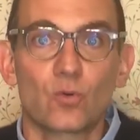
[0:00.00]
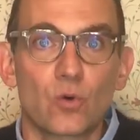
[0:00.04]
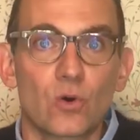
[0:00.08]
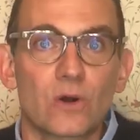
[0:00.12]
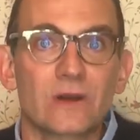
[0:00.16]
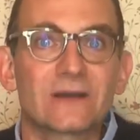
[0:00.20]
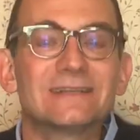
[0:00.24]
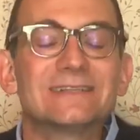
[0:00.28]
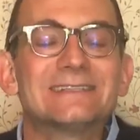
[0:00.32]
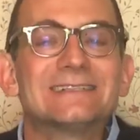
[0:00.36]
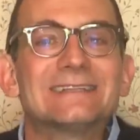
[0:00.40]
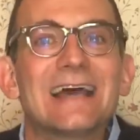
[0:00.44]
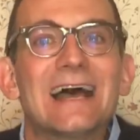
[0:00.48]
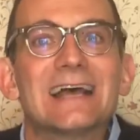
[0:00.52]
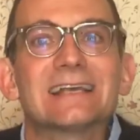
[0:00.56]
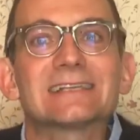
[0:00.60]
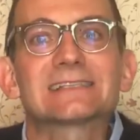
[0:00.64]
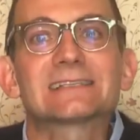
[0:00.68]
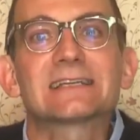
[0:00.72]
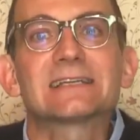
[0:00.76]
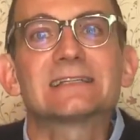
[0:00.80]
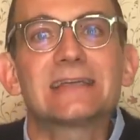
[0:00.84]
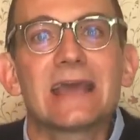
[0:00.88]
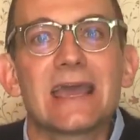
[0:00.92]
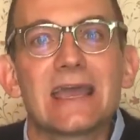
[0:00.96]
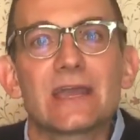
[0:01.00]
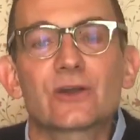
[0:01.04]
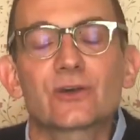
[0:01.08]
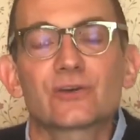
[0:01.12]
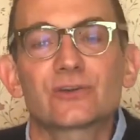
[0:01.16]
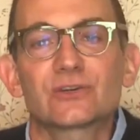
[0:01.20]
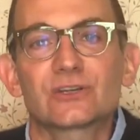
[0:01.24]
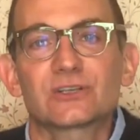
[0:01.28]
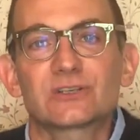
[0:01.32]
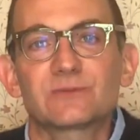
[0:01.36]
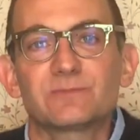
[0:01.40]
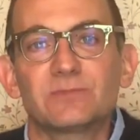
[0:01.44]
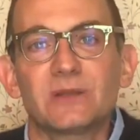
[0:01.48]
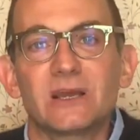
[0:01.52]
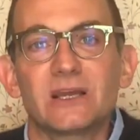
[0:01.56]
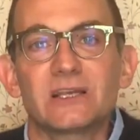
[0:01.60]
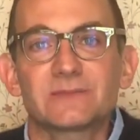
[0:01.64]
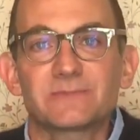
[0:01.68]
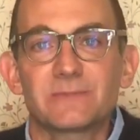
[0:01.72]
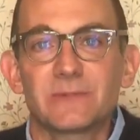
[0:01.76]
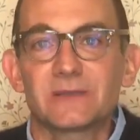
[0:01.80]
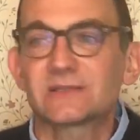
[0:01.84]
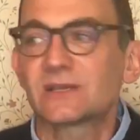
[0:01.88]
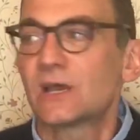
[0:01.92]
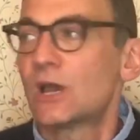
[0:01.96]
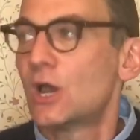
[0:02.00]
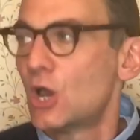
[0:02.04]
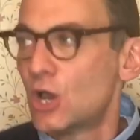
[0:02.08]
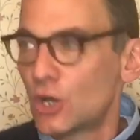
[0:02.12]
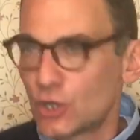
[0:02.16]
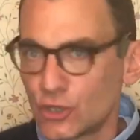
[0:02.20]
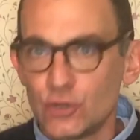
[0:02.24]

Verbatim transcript: or test taker displacements,